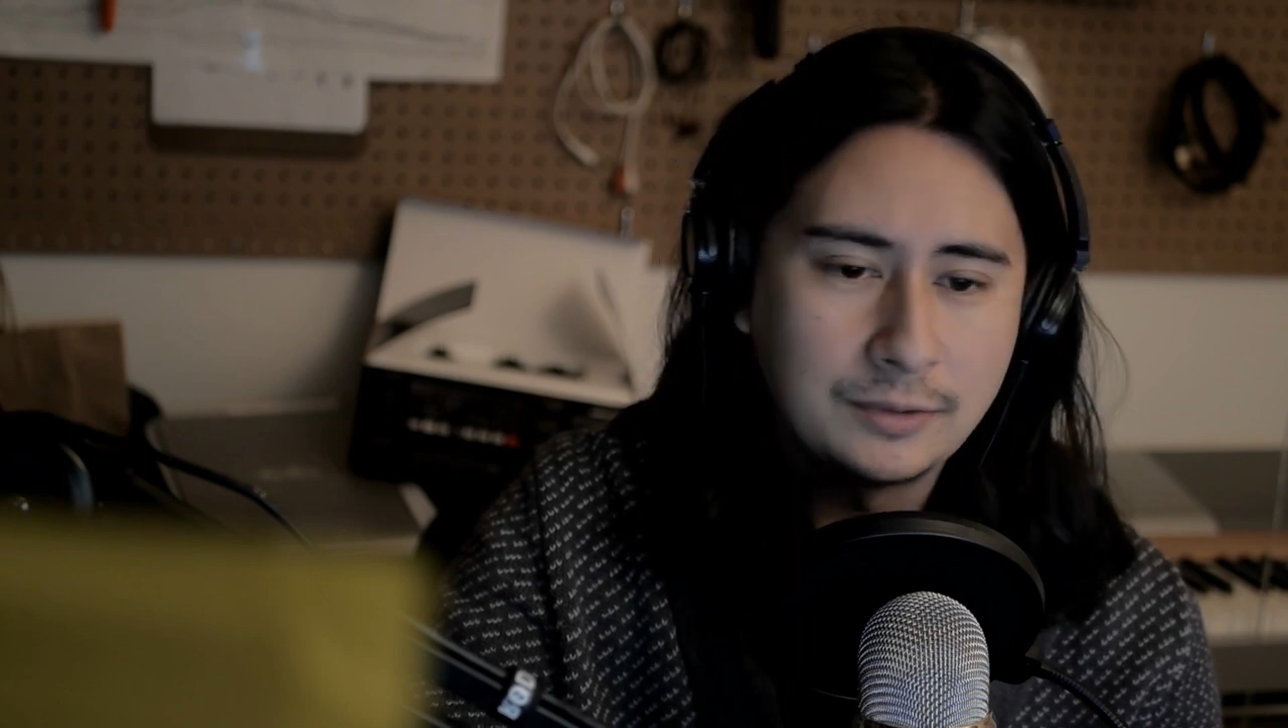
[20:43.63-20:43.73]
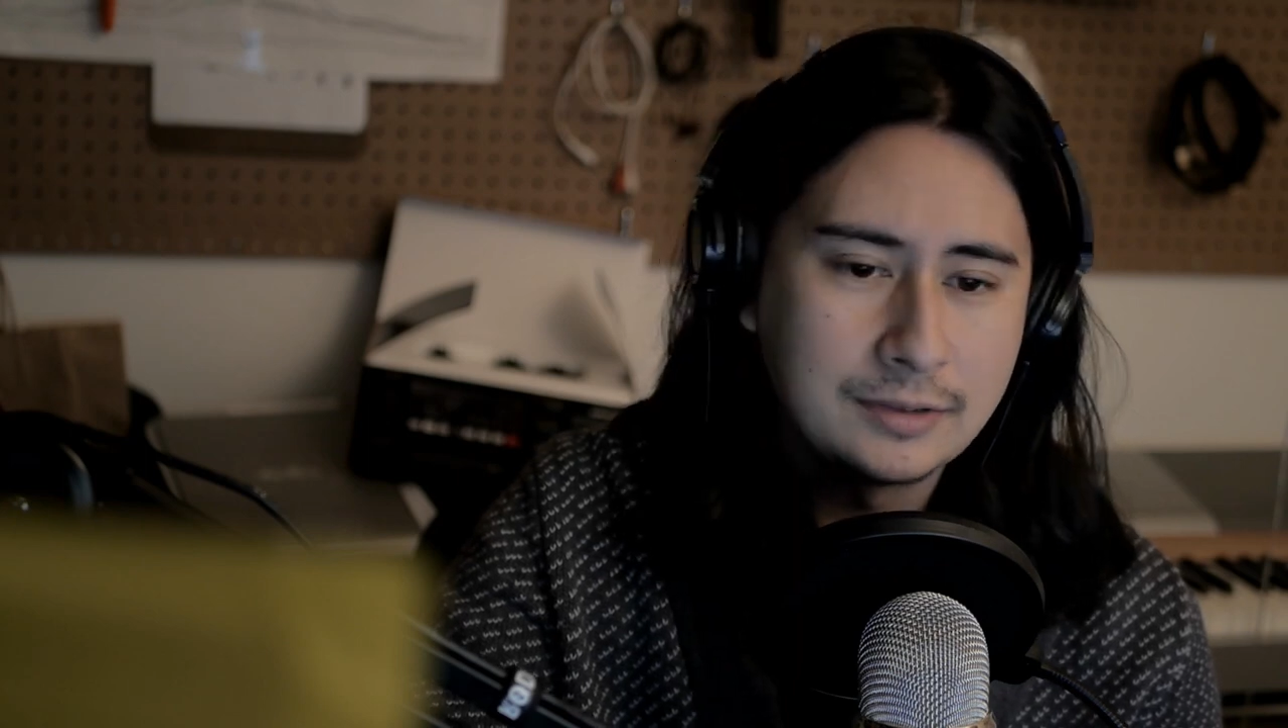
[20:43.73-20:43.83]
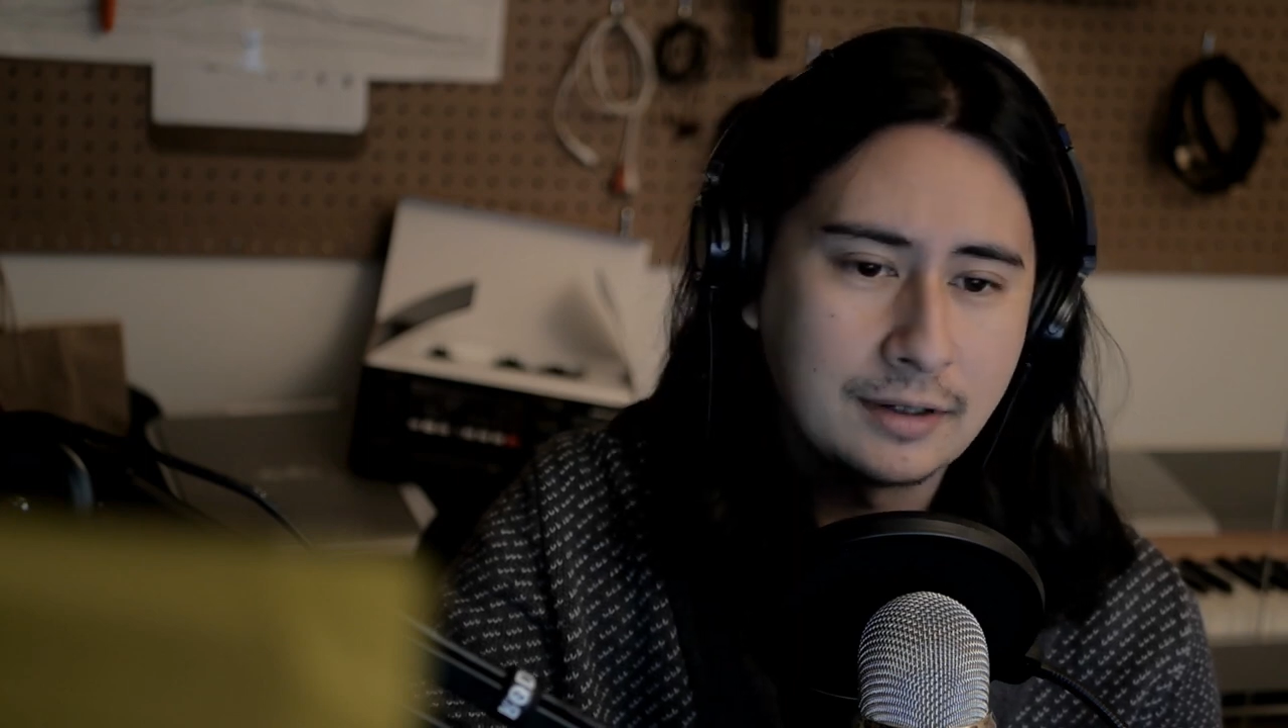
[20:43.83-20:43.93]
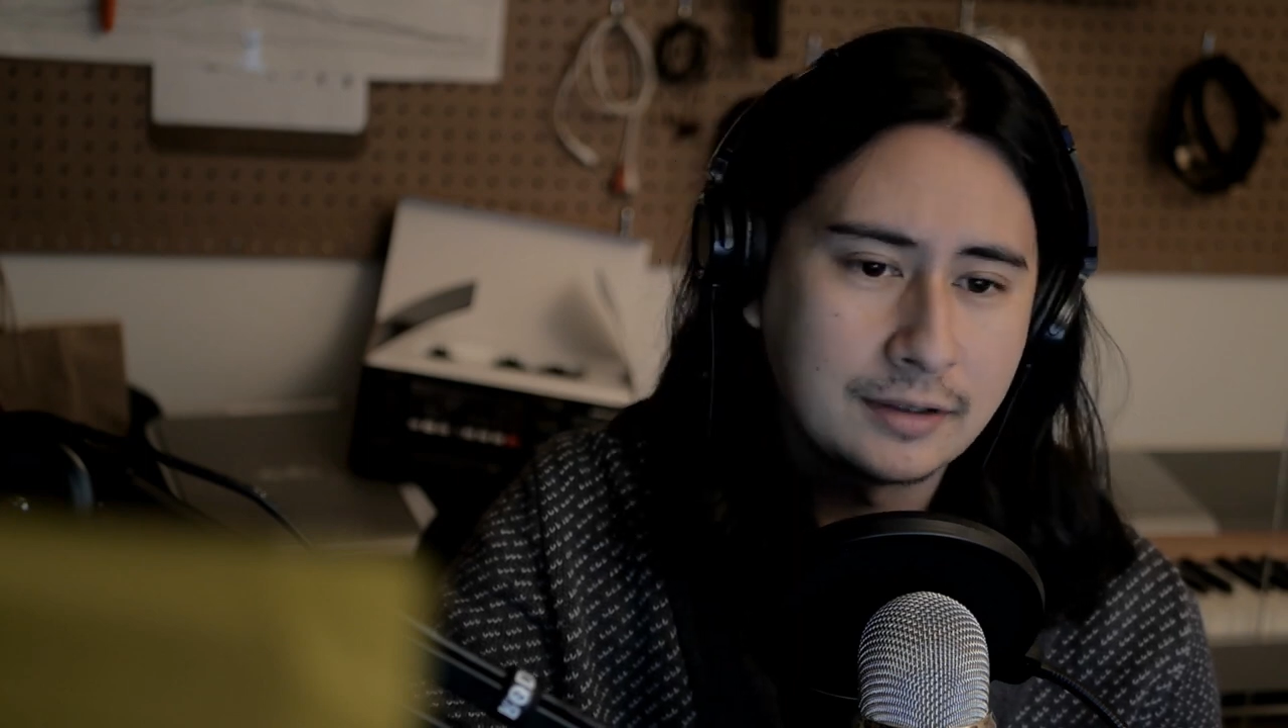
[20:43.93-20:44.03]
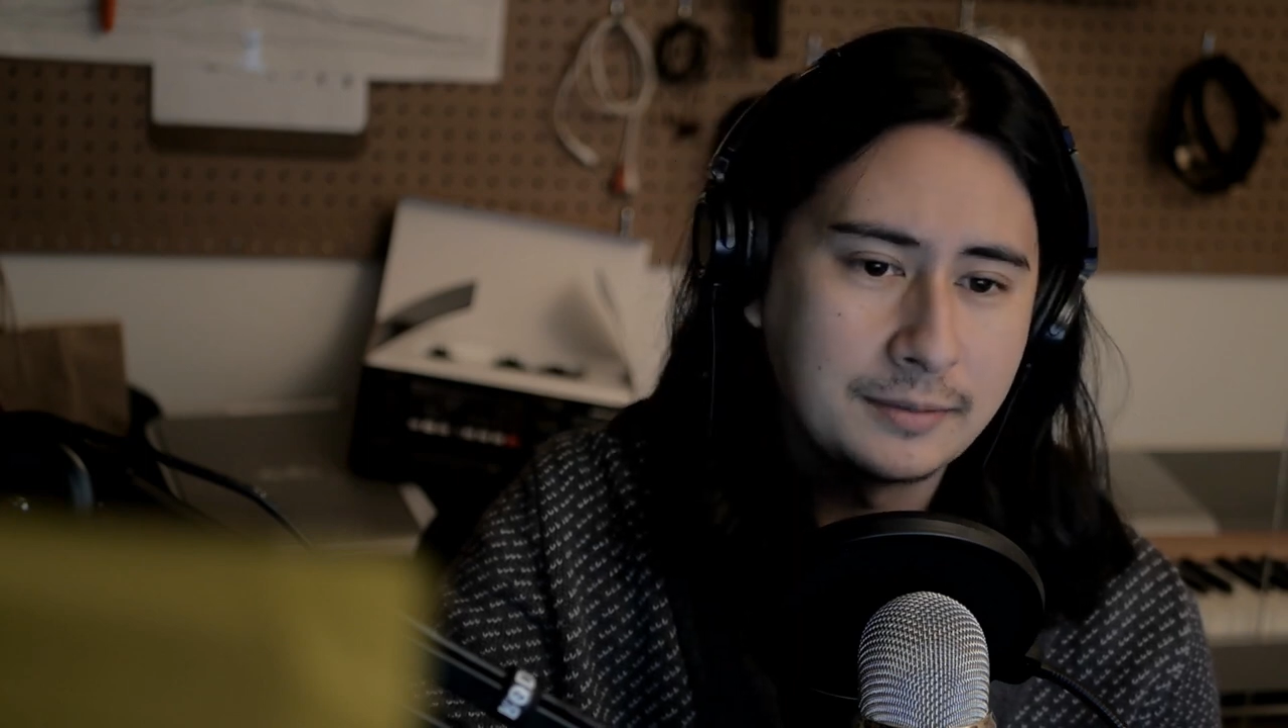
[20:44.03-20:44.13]
were
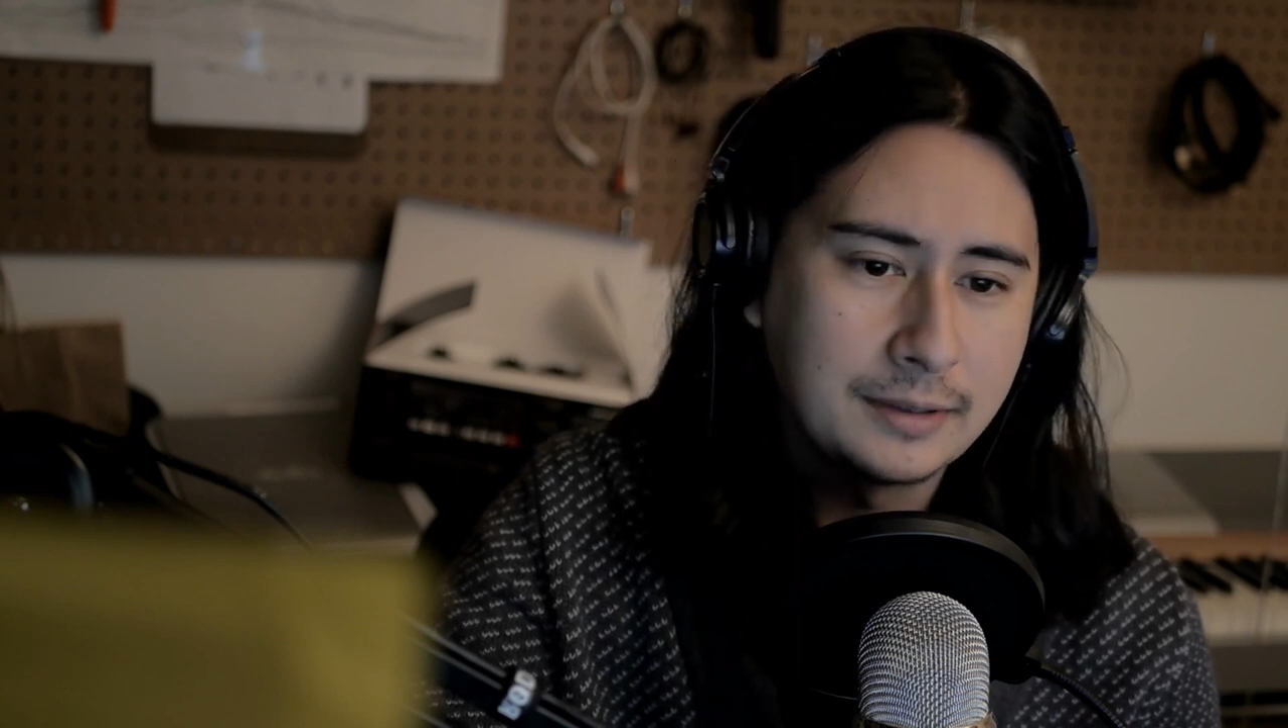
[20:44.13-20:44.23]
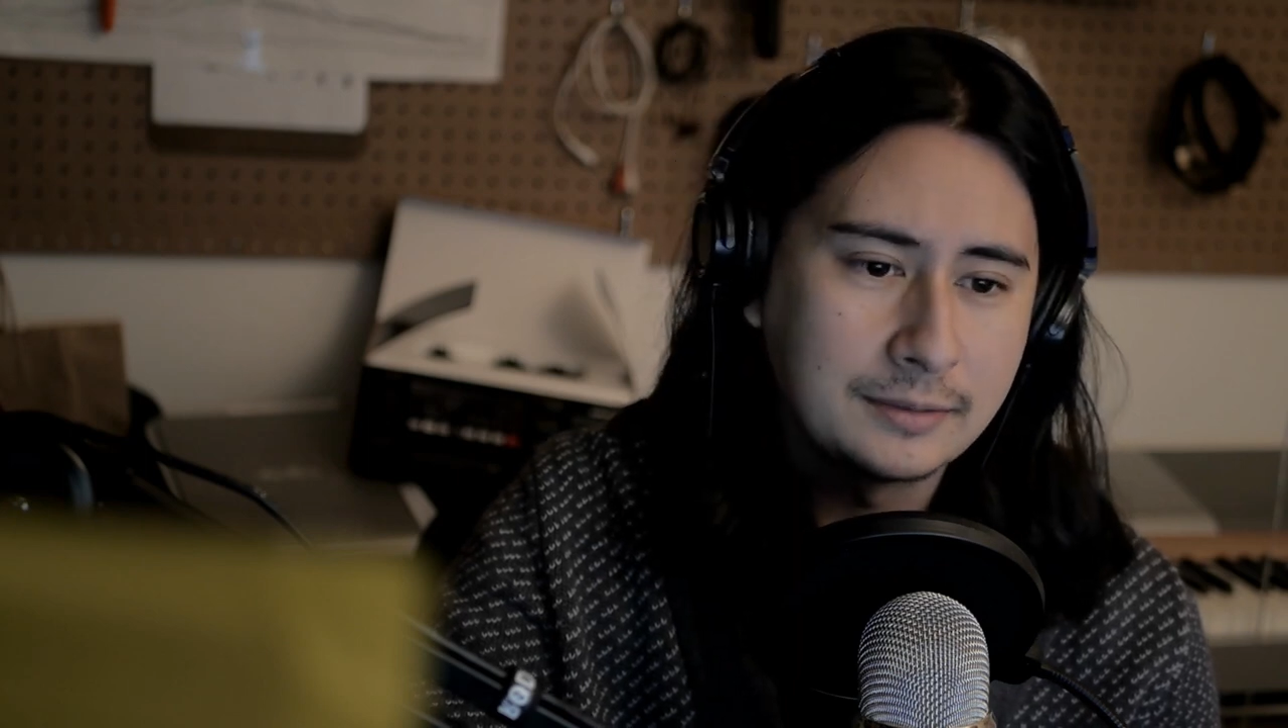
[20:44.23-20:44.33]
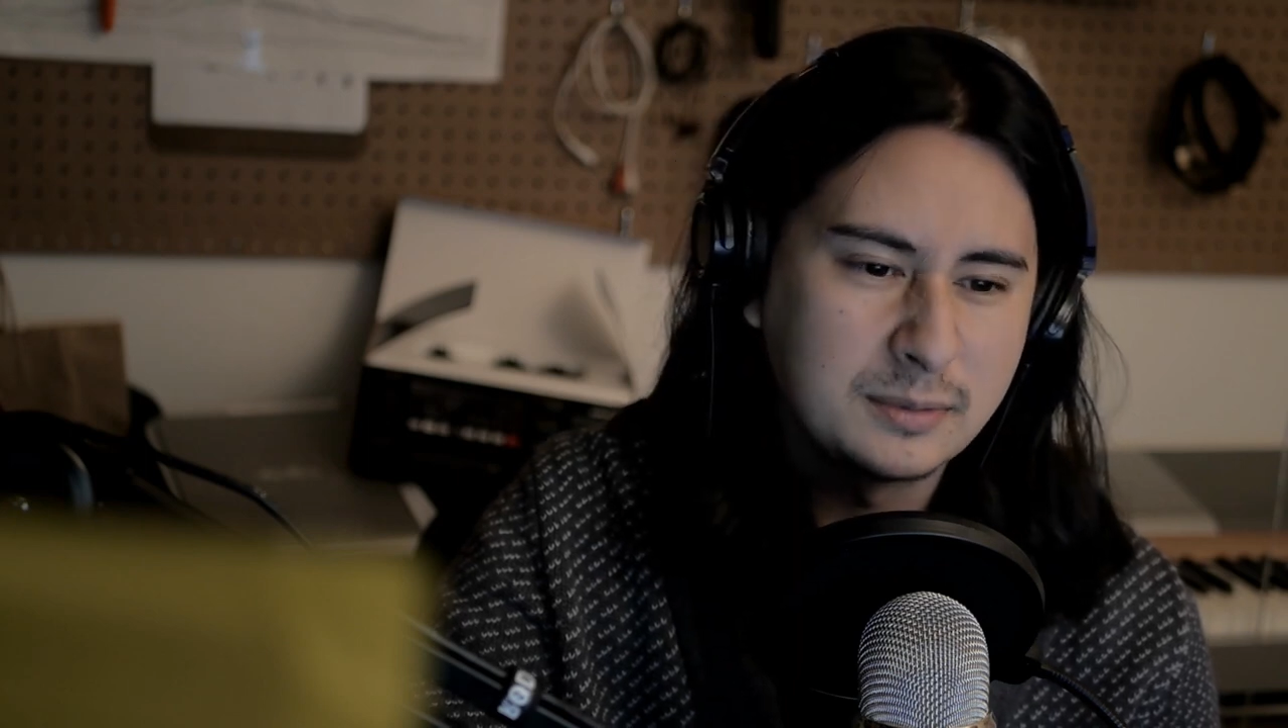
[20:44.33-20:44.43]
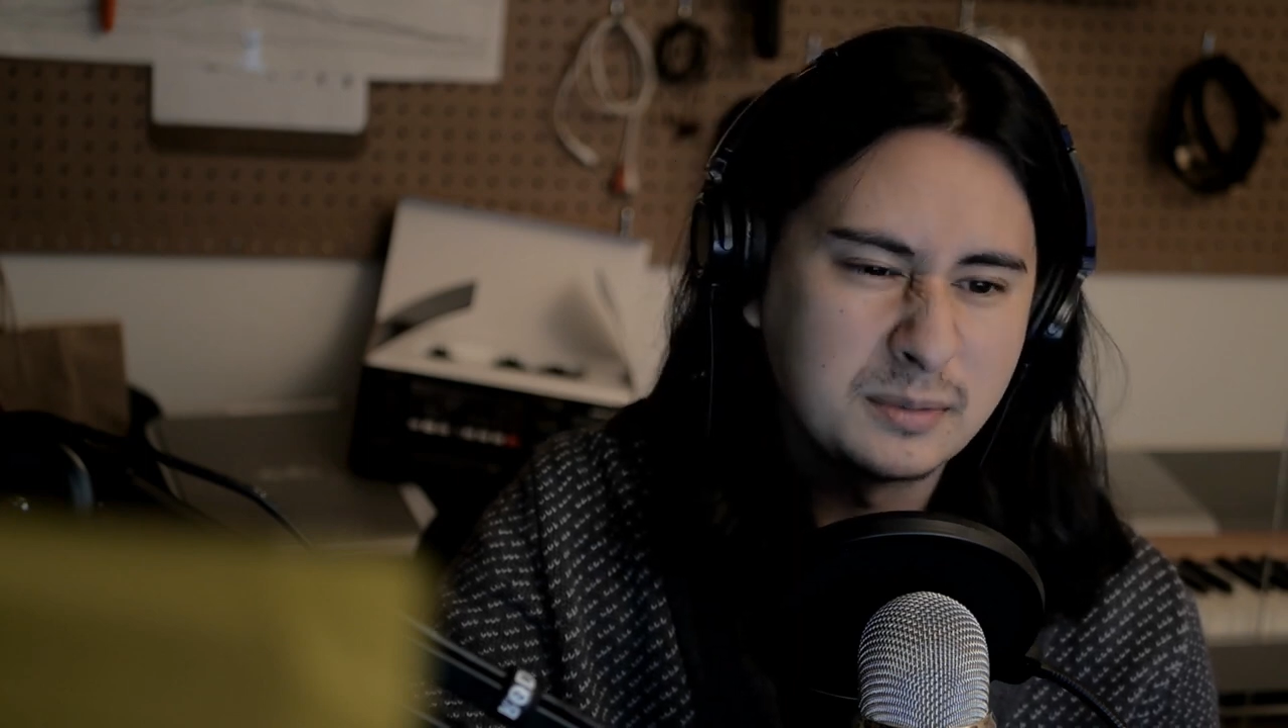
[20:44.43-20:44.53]
talking about